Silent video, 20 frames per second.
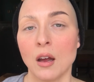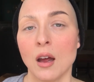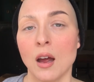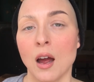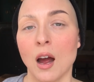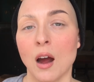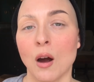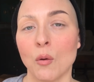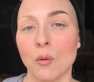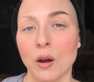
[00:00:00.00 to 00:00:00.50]

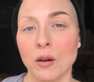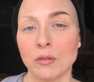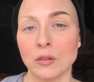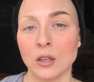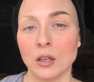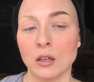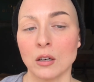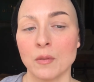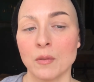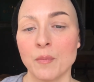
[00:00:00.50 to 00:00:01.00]

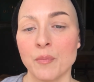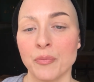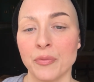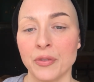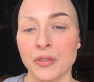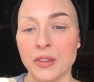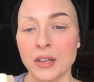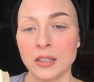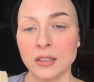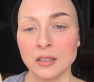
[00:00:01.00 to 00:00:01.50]
However,
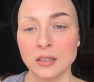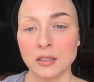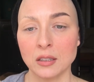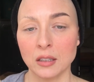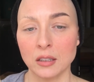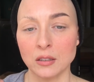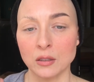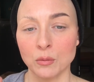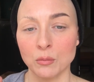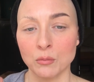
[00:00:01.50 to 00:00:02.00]
this is a